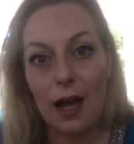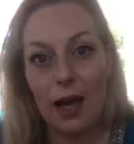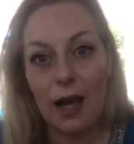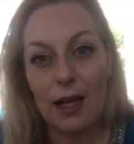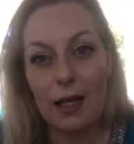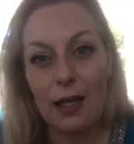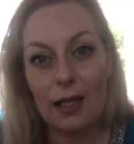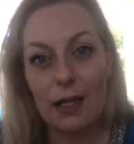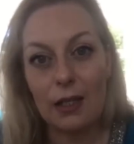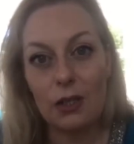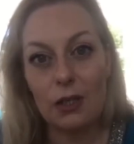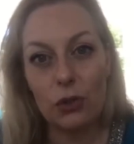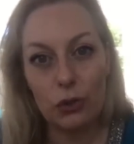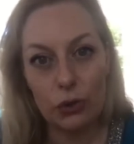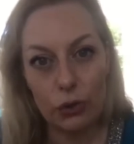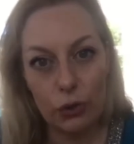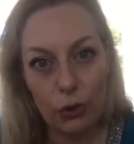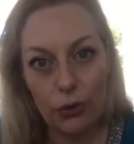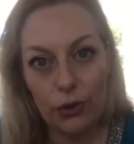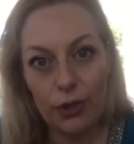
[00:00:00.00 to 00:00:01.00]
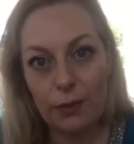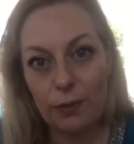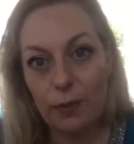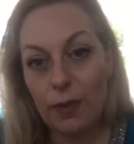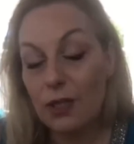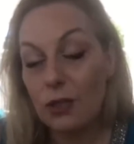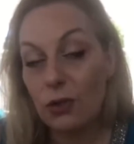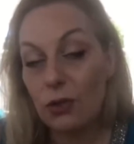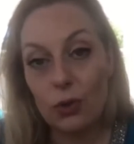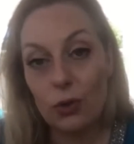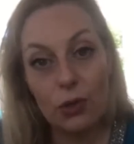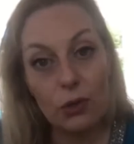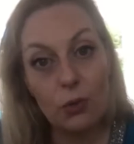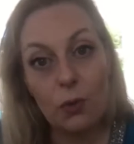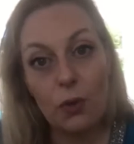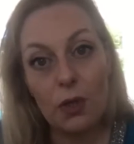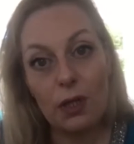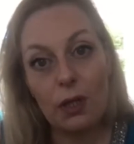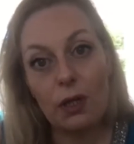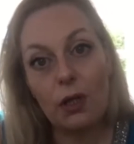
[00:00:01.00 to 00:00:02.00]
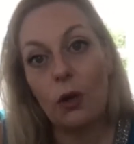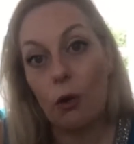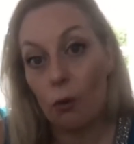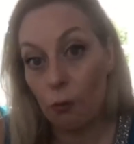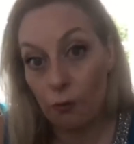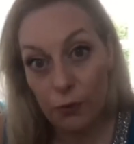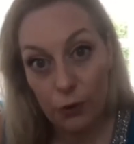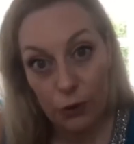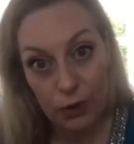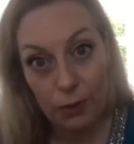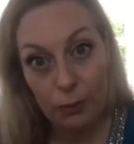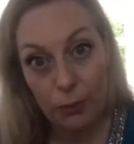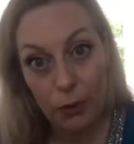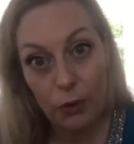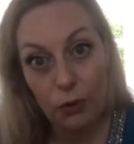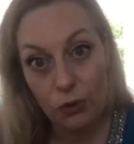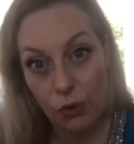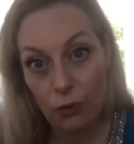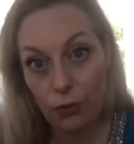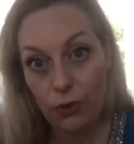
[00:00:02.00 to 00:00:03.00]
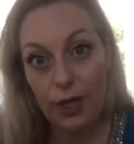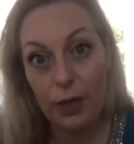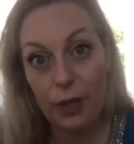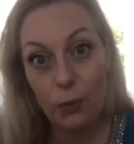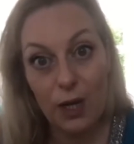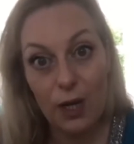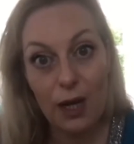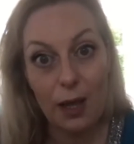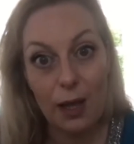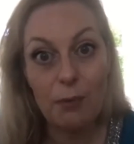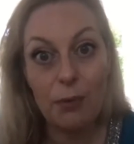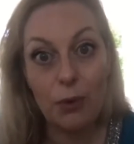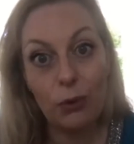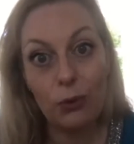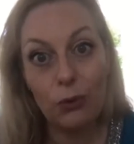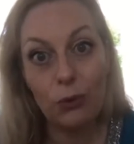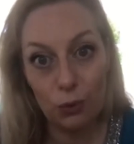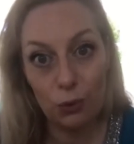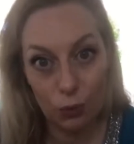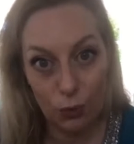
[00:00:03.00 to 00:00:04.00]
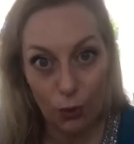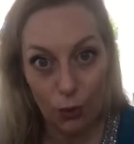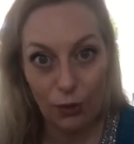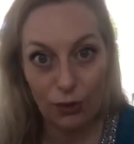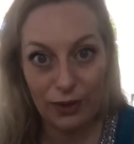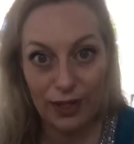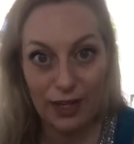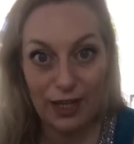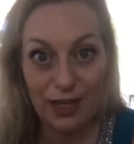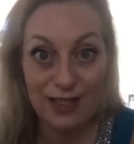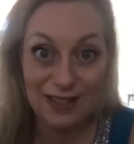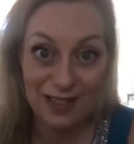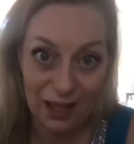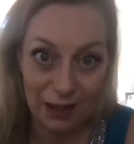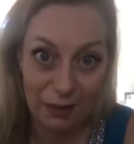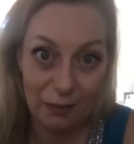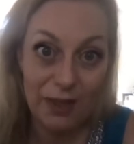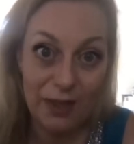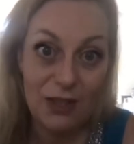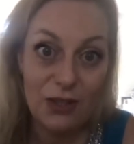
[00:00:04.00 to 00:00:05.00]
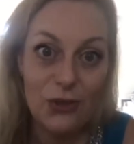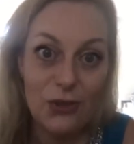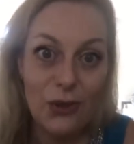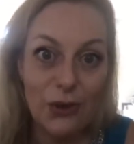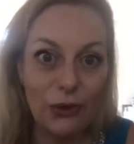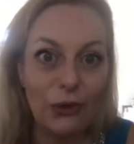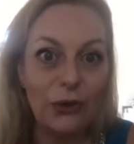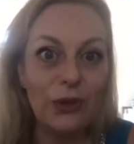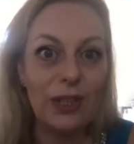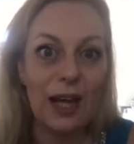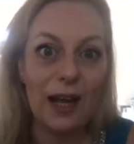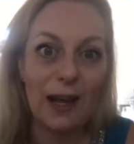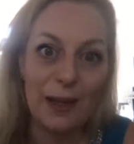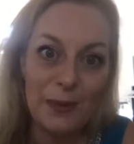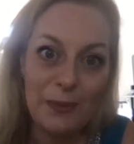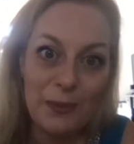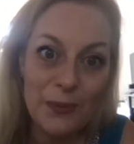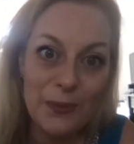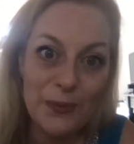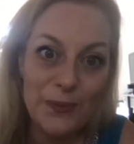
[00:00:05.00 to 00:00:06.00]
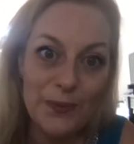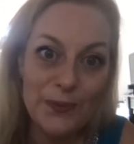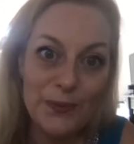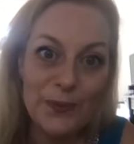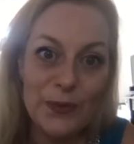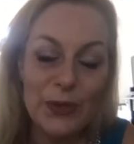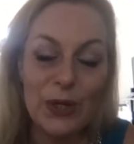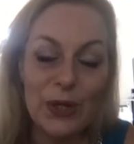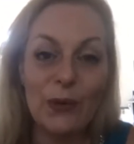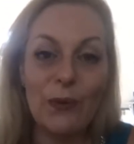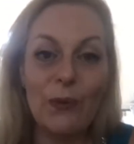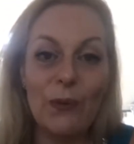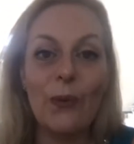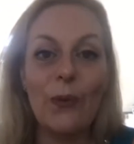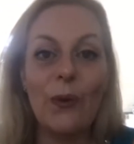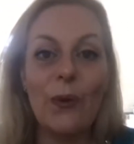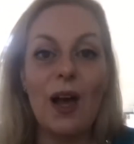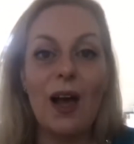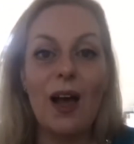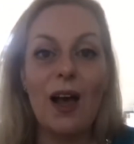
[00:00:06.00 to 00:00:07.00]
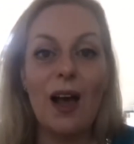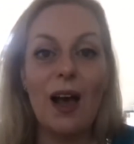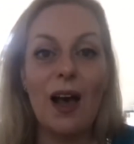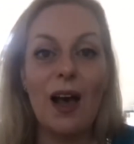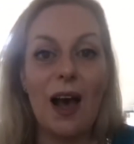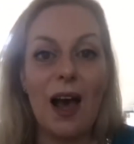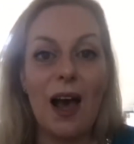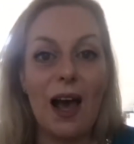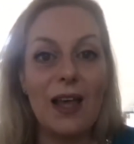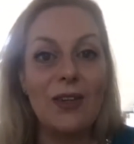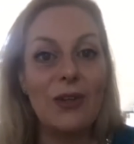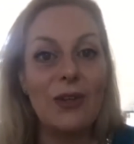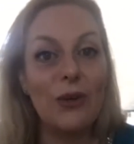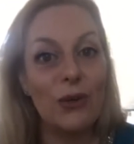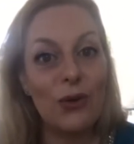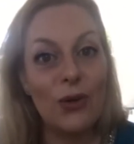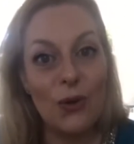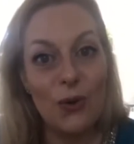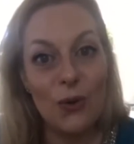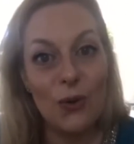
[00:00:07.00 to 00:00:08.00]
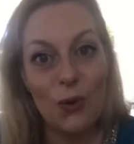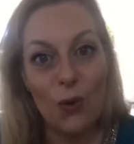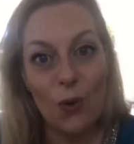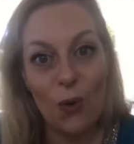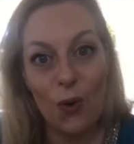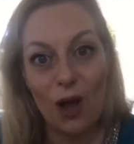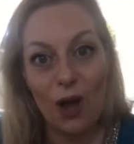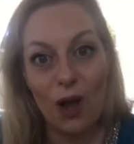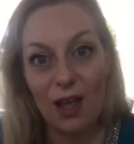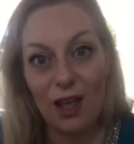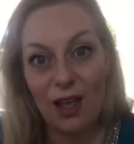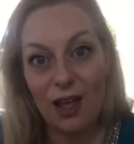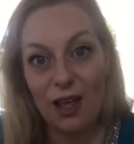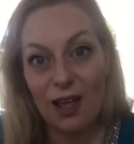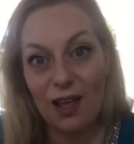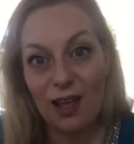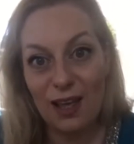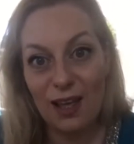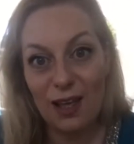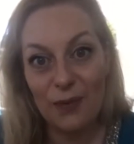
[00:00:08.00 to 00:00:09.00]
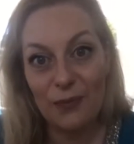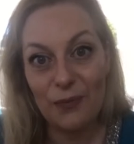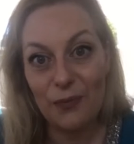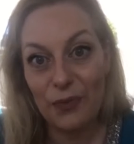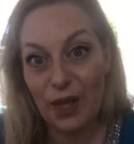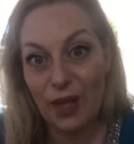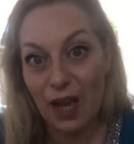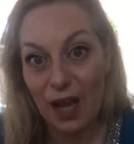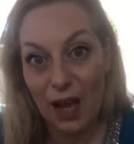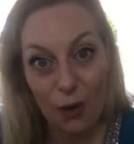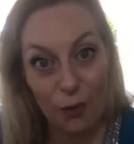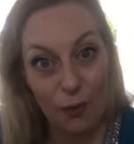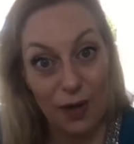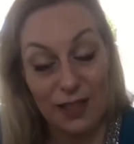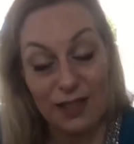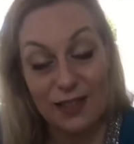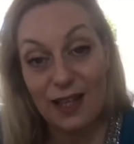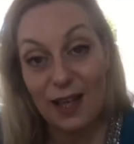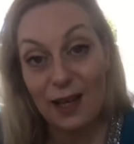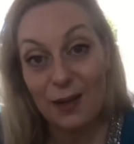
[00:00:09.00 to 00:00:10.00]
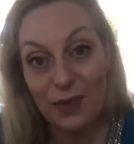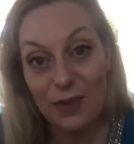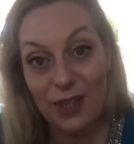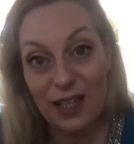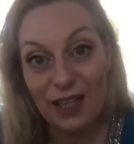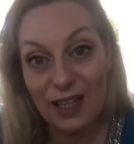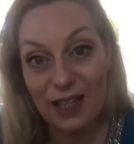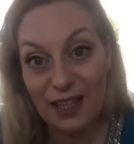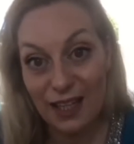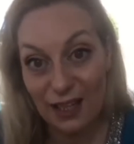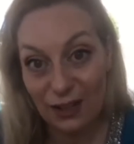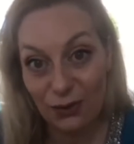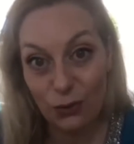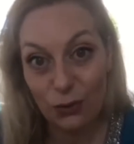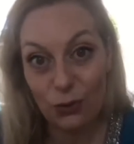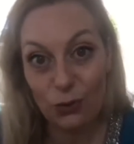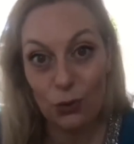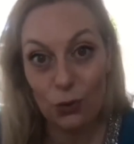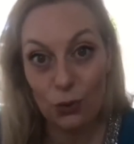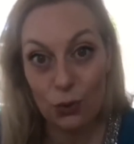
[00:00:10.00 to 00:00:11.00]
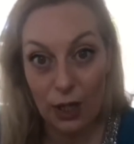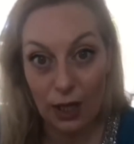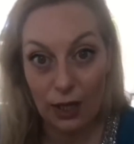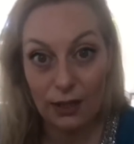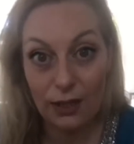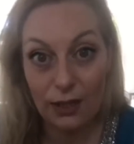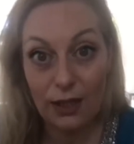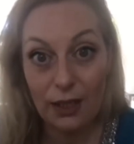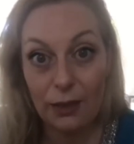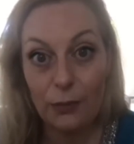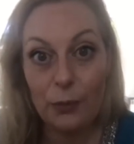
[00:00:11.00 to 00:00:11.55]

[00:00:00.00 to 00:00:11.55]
I saw that my students were comfortable, so they were able to do all their assignments on time. So I don't know uh, how much time they had to study.